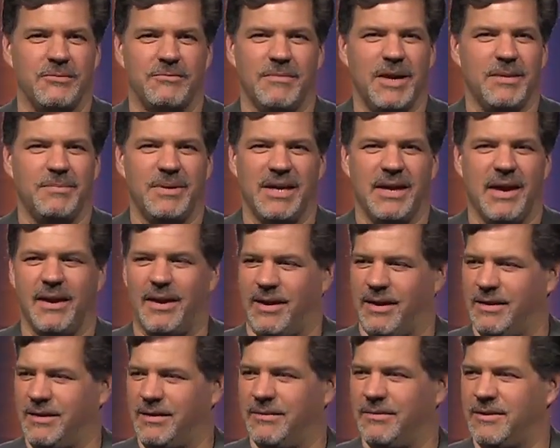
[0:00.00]
You may be,
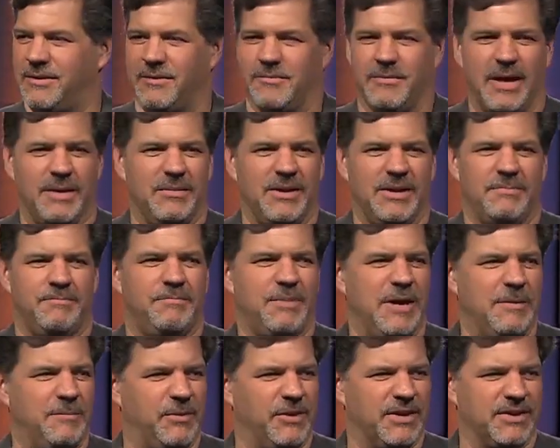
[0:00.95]
you, there may be
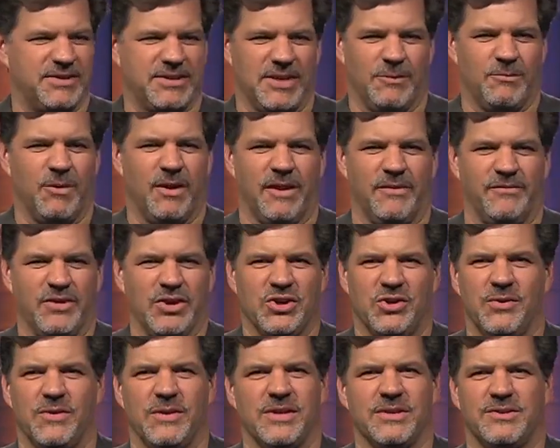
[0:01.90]
people that said, well, if you
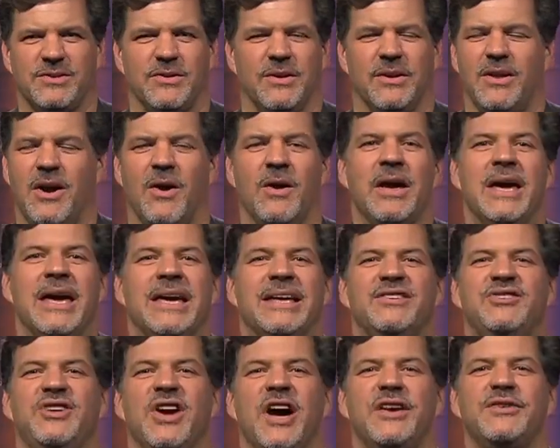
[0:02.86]
do this, you do know?"
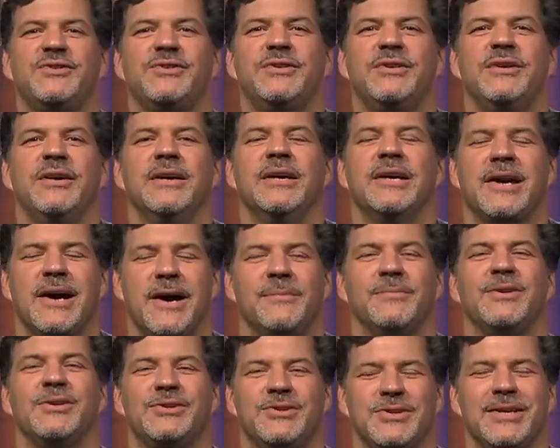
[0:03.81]
Just
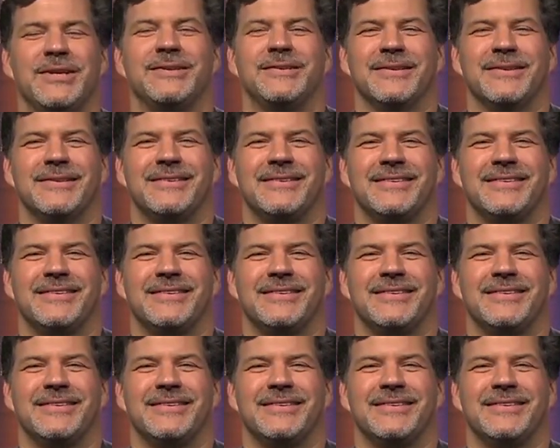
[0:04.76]
come to Jesus.